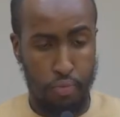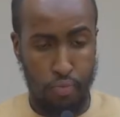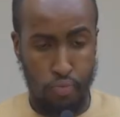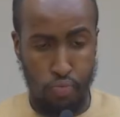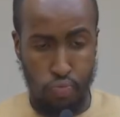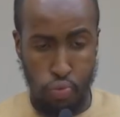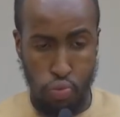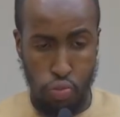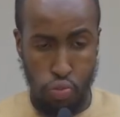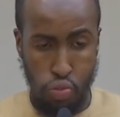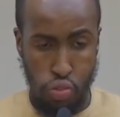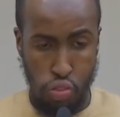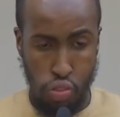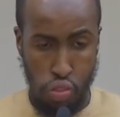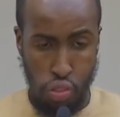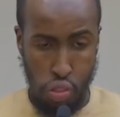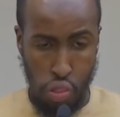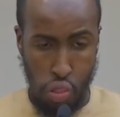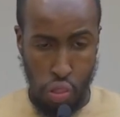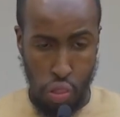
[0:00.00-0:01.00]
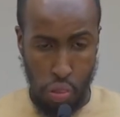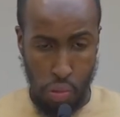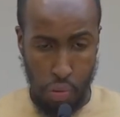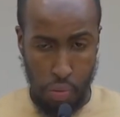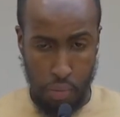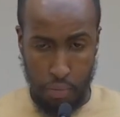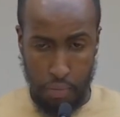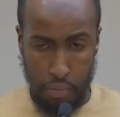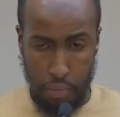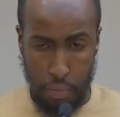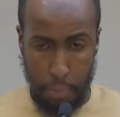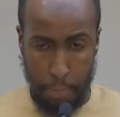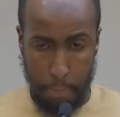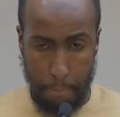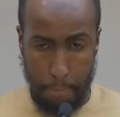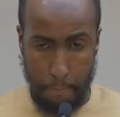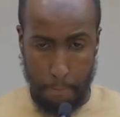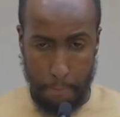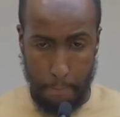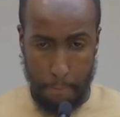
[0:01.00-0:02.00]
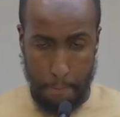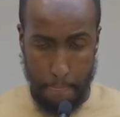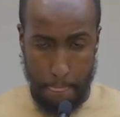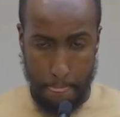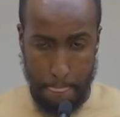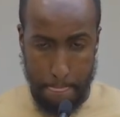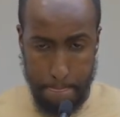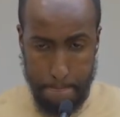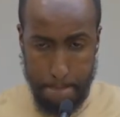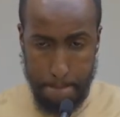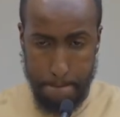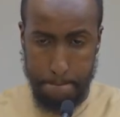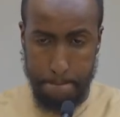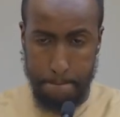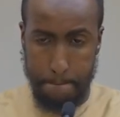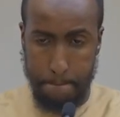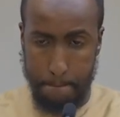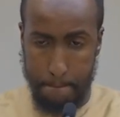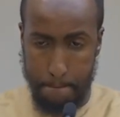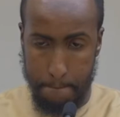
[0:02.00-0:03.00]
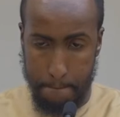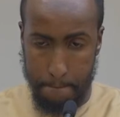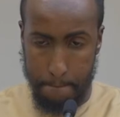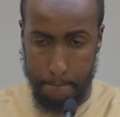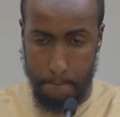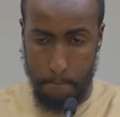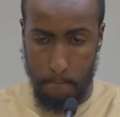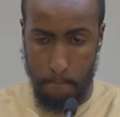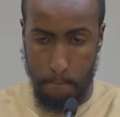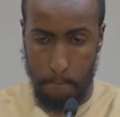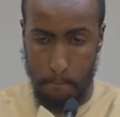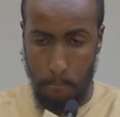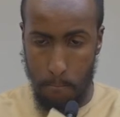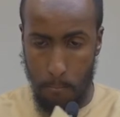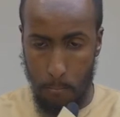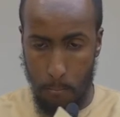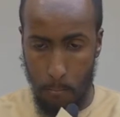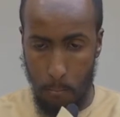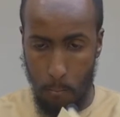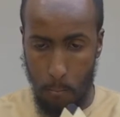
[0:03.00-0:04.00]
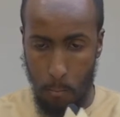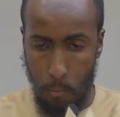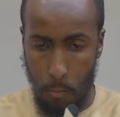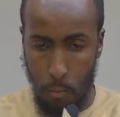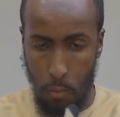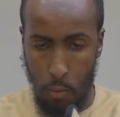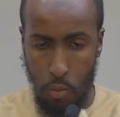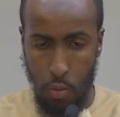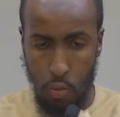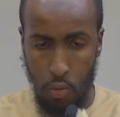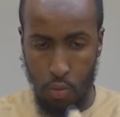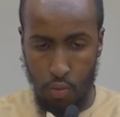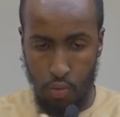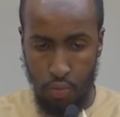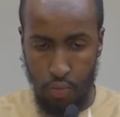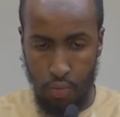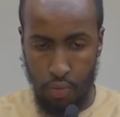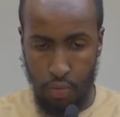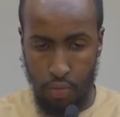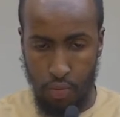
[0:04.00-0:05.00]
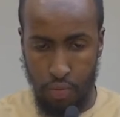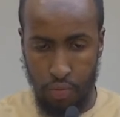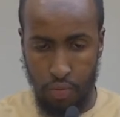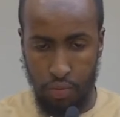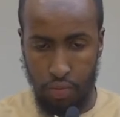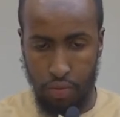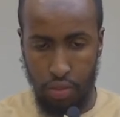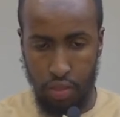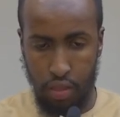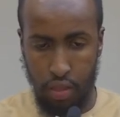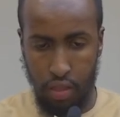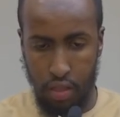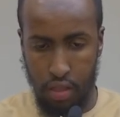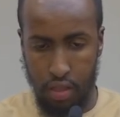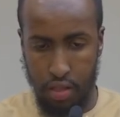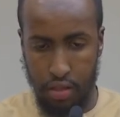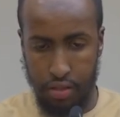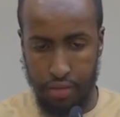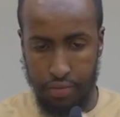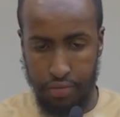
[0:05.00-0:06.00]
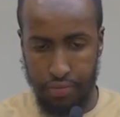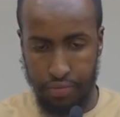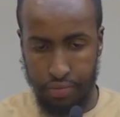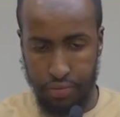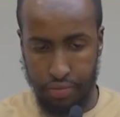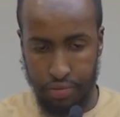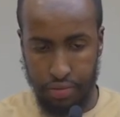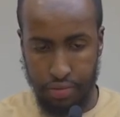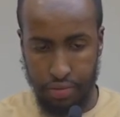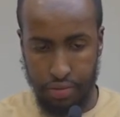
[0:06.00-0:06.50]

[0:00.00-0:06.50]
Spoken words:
Nothing is said.